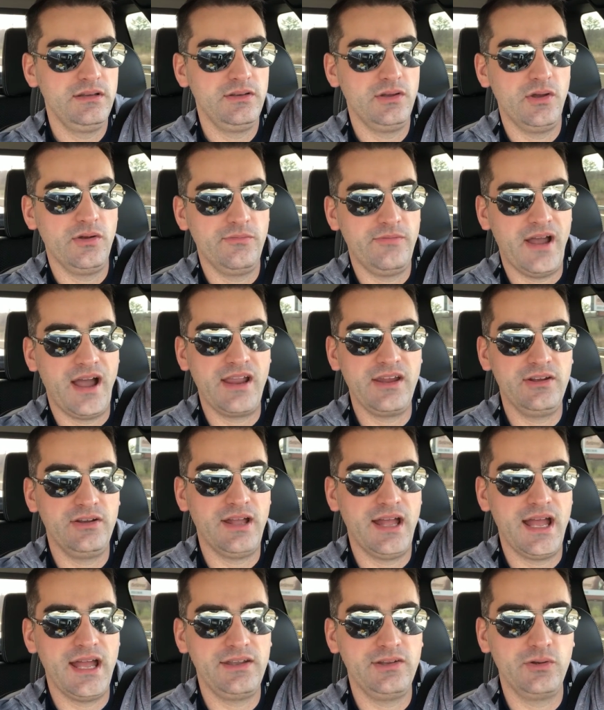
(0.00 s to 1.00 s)
no value to
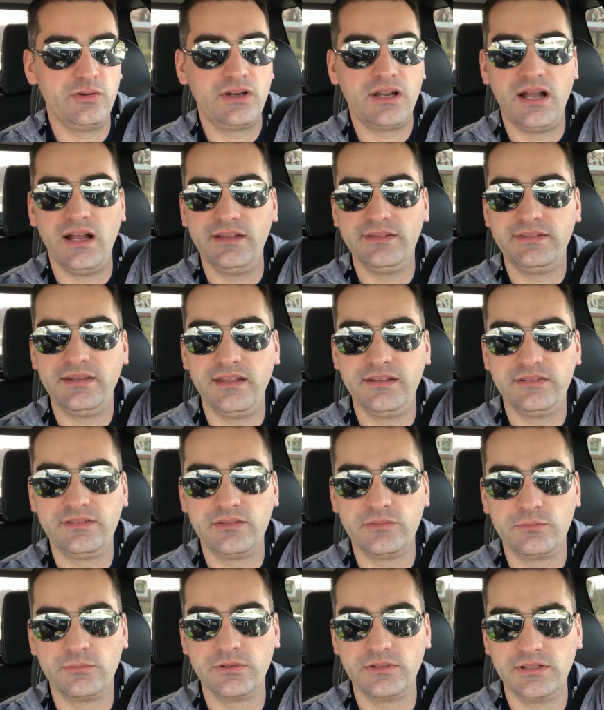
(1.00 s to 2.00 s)
add, no content
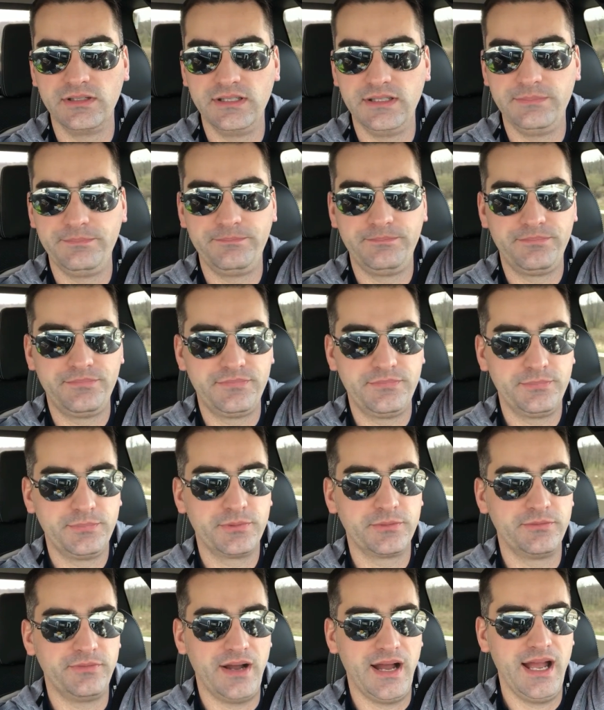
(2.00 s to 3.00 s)
to really
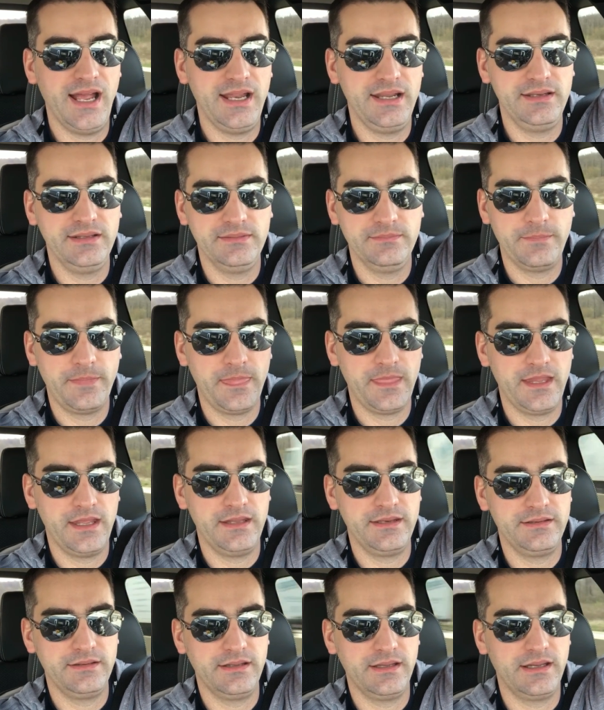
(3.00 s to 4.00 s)
provide
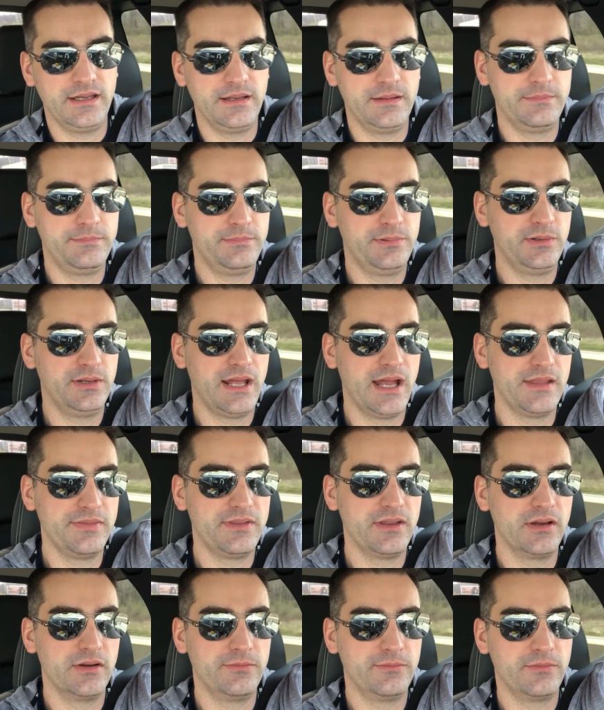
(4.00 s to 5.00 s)
and uh, put out
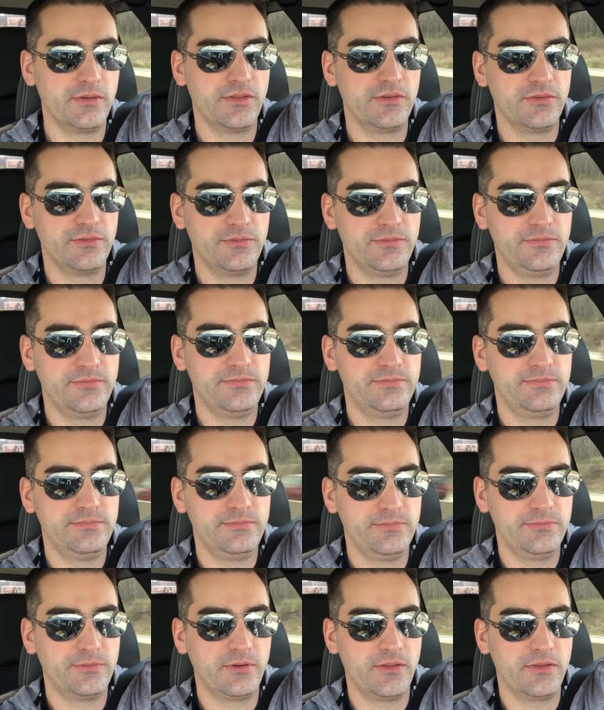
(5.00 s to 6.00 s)
there for other
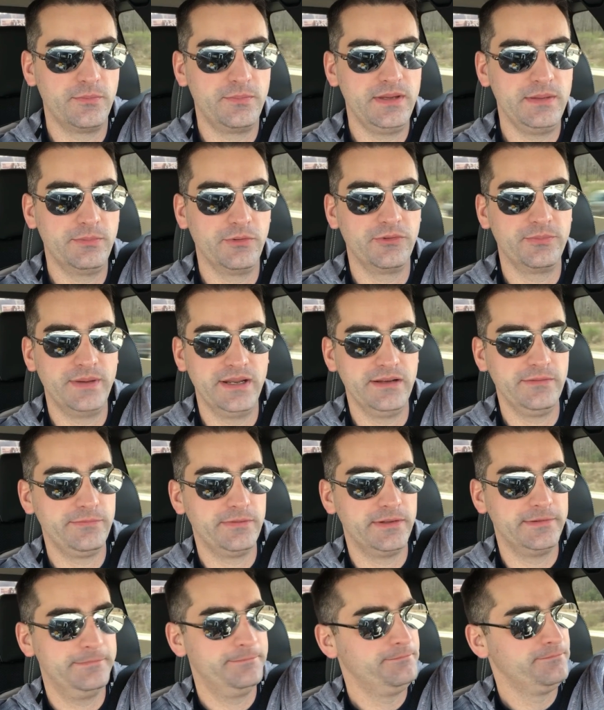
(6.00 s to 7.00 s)
for other people's
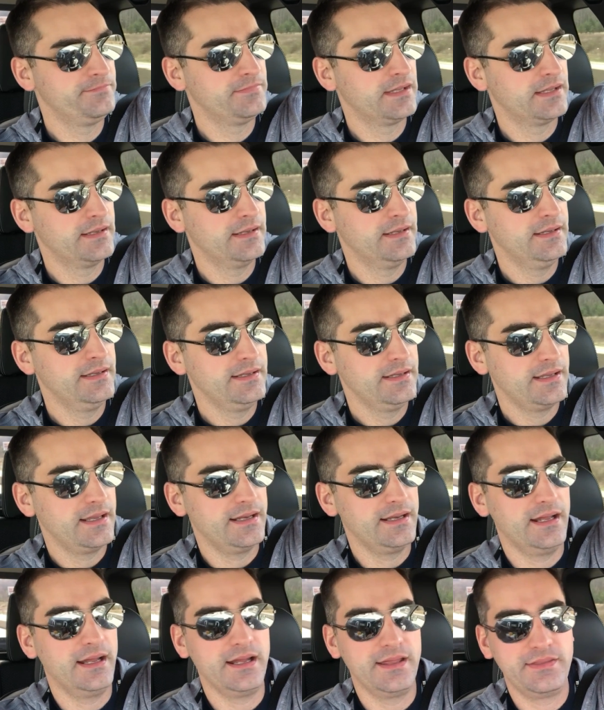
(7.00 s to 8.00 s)
benefit.
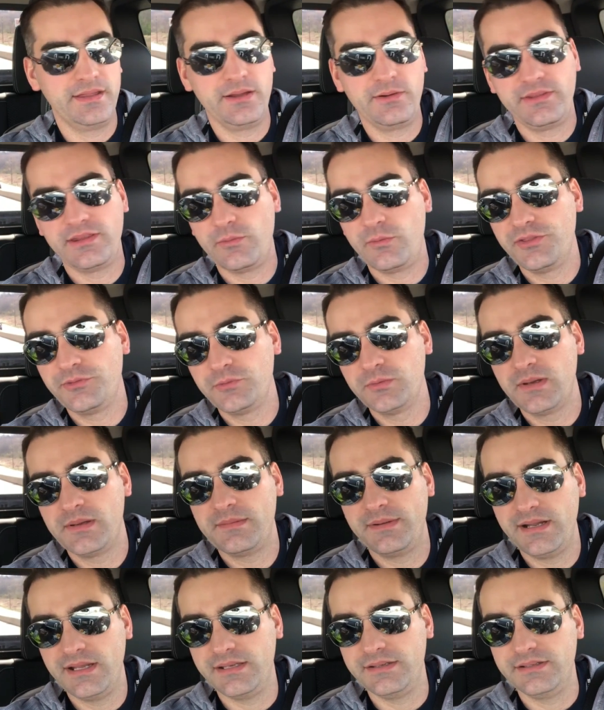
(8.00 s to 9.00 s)
And uh, that, that went through my
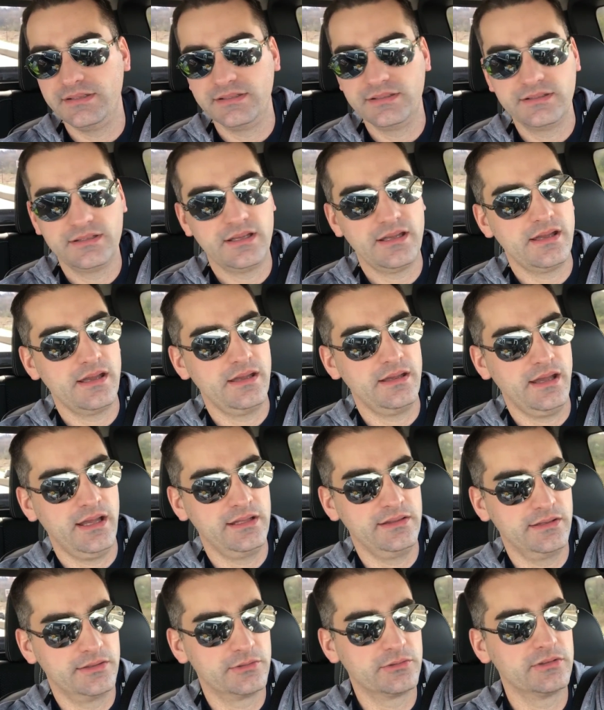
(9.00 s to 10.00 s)
mind. I, I
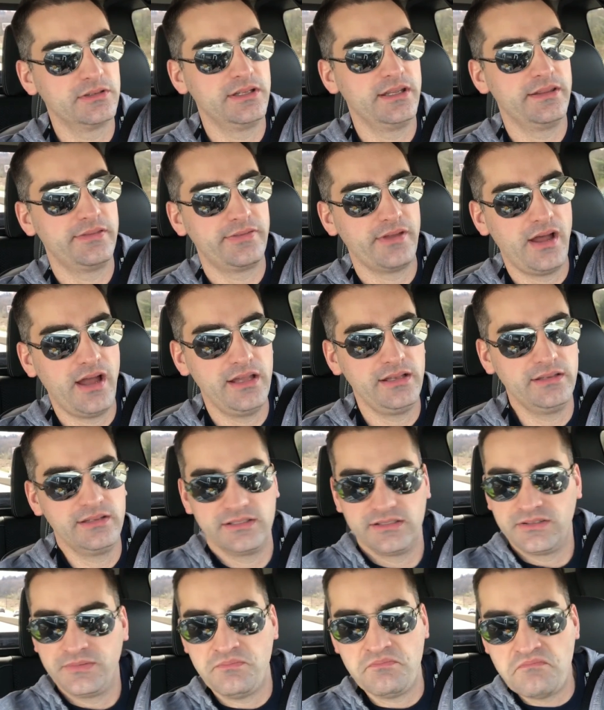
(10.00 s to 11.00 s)
literally thought like,